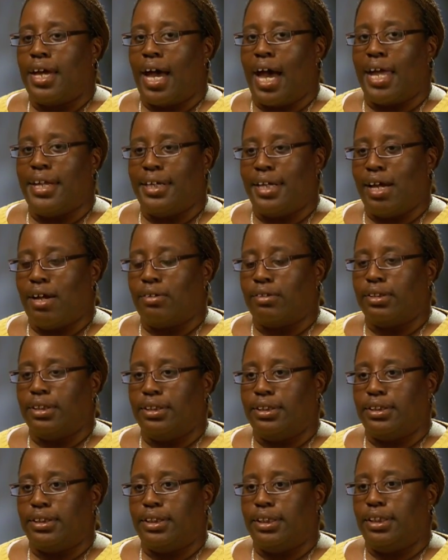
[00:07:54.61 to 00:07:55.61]
I now
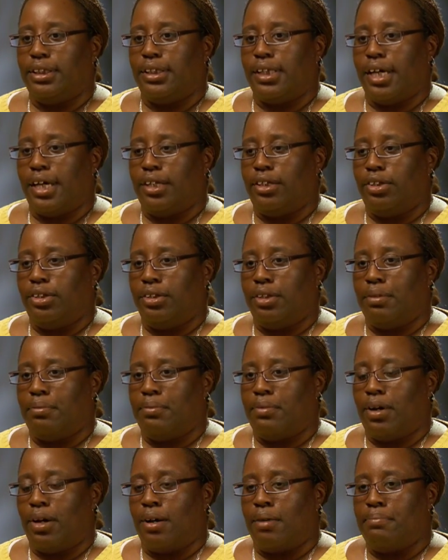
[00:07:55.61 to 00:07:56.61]
can see that the
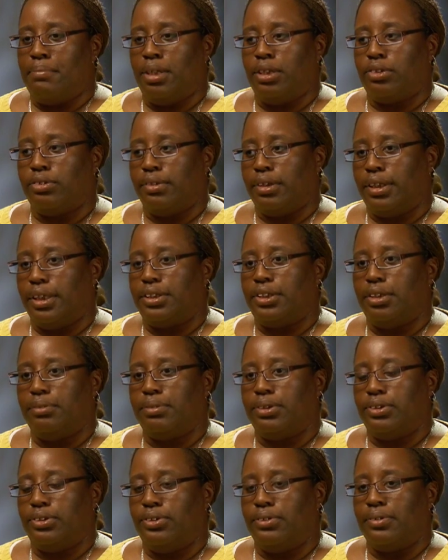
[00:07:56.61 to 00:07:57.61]
mentoring that she
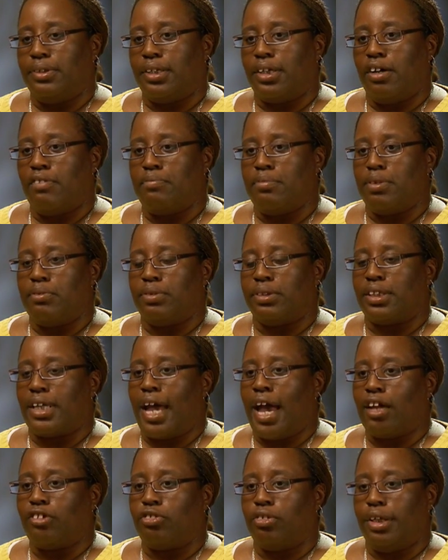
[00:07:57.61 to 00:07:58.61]
was doing of me was
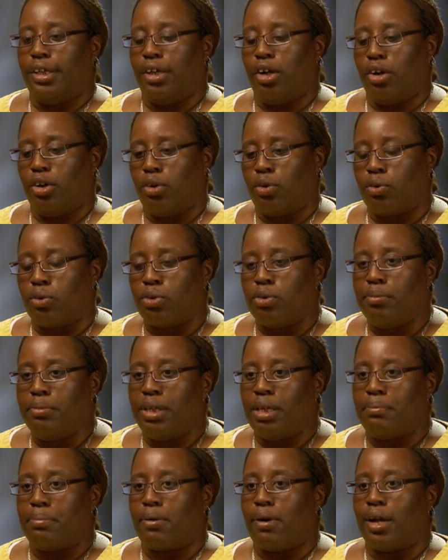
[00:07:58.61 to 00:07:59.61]
actually her
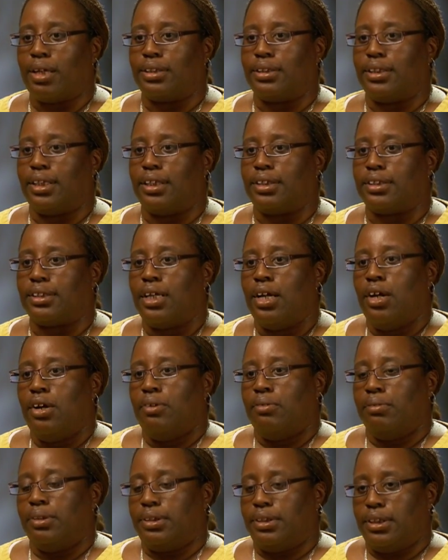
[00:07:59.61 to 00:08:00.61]
grooming process,
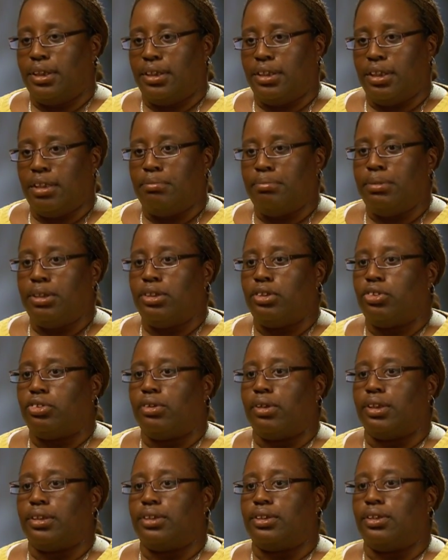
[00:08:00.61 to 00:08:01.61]
was to get me to
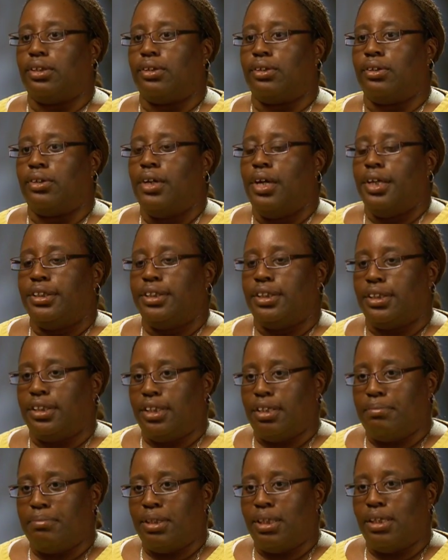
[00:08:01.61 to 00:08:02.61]
trust her, to
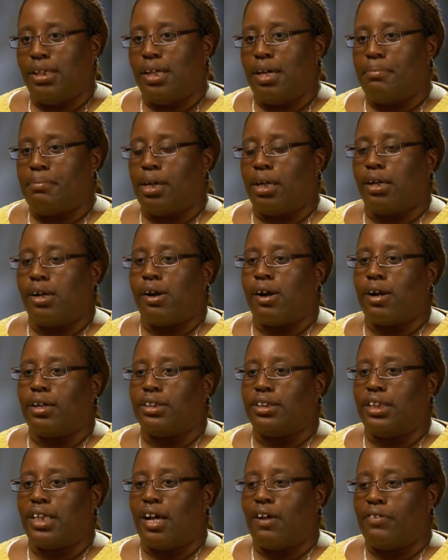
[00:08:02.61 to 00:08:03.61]
get me to let my
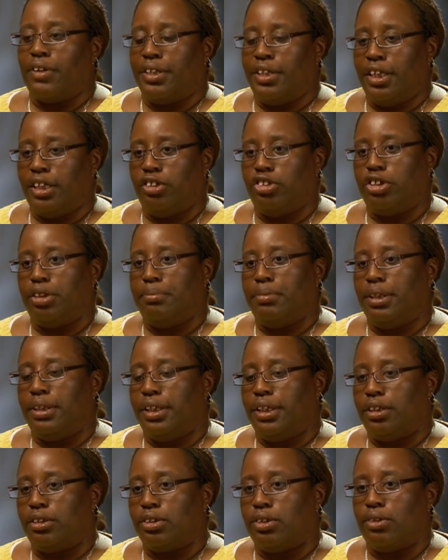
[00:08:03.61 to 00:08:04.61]
guards down, and then she
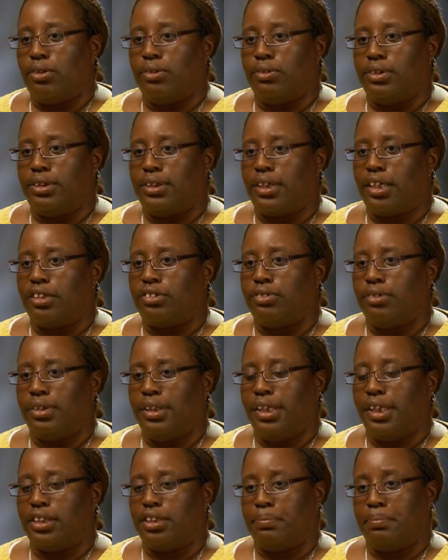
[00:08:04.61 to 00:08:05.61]
began to hold
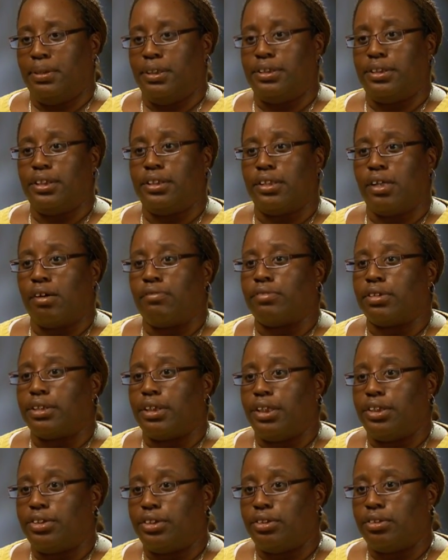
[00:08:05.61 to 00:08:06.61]
sexually explicit
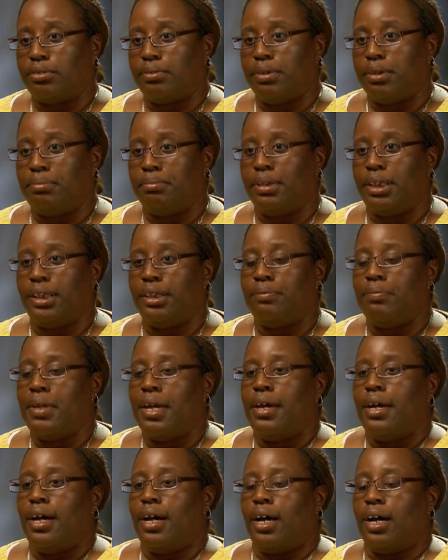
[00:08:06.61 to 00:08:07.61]
conversations with me.
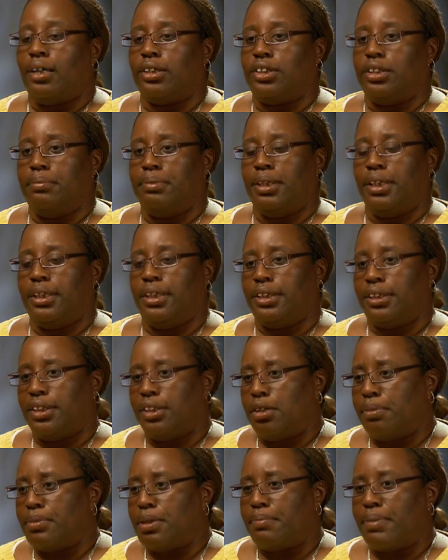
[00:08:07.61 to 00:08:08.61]
She began to
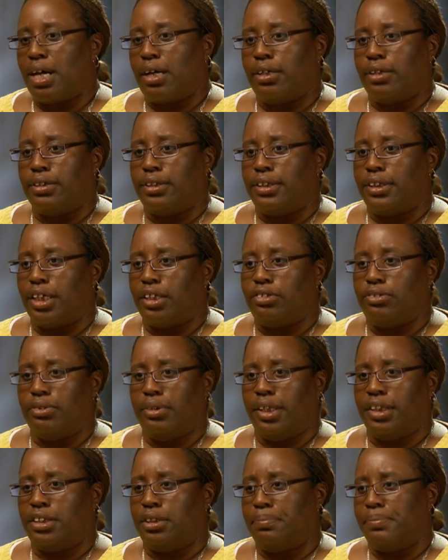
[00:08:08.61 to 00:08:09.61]
tell me about her sexual
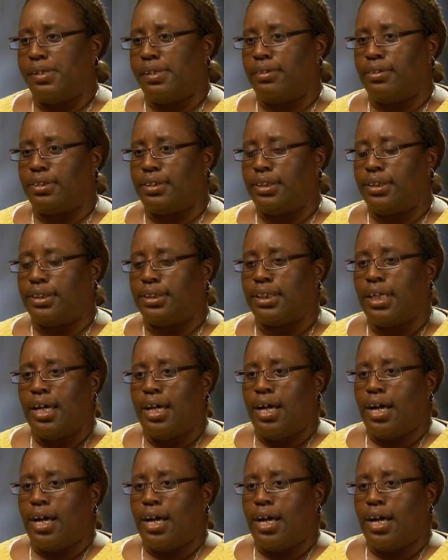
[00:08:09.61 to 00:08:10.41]
experiences.